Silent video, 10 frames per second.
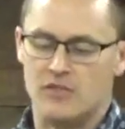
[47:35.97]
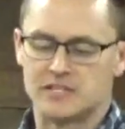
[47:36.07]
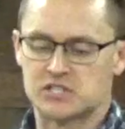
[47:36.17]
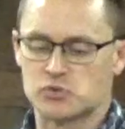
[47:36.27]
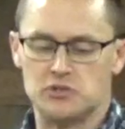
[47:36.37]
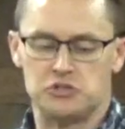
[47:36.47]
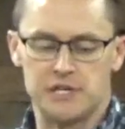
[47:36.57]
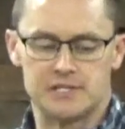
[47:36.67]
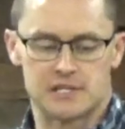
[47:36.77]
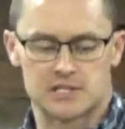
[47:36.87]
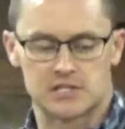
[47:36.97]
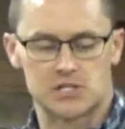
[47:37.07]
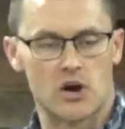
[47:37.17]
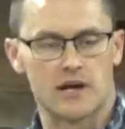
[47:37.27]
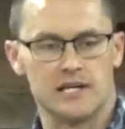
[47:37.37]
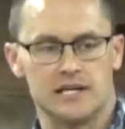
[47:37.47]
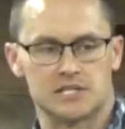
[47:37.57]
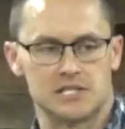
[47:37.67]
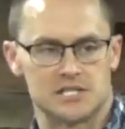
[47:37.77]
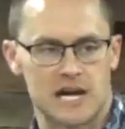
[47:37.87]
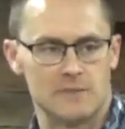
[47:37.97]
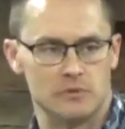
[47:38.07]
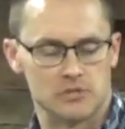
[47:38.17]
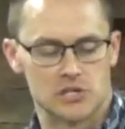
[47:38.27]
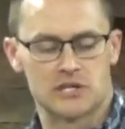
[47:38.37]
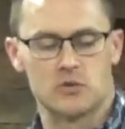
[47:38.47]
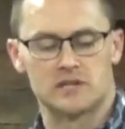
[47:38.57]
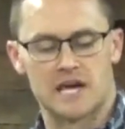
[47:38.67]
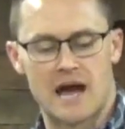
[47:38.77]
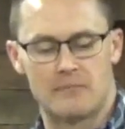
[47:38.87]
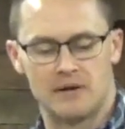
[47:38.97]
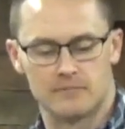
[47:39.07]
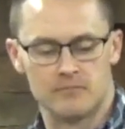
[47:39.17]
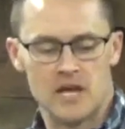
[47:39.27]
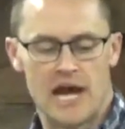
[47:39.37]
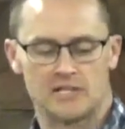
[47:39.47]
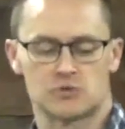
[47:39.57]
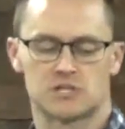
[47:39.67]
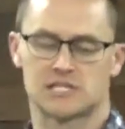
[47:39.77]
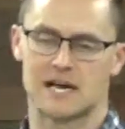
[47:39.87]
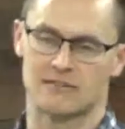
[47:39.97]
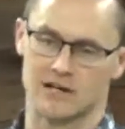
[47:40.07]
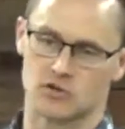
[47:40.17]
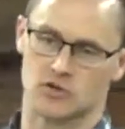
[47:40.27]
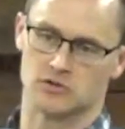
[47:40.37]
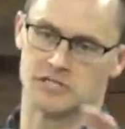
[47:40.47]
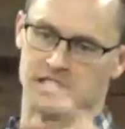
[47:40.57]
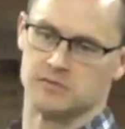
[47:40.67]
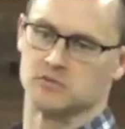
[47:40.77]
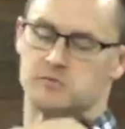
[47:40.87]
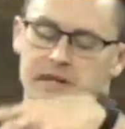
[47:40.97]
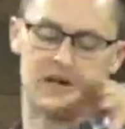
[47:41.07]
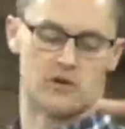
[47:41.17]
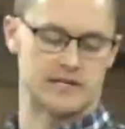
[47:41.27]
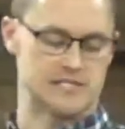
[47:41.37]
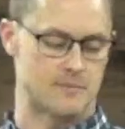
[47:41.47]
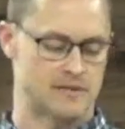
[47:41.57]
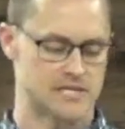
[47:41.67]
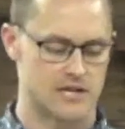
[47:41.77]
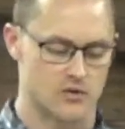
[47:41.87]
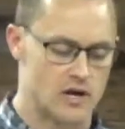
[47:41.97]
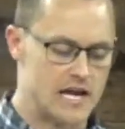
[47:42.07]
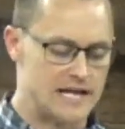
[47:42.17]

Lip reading: This is when Jesus is talking to His disciples. Look at what's happening. Jesús está hablando con los discípulos. Mira lo que está pasando.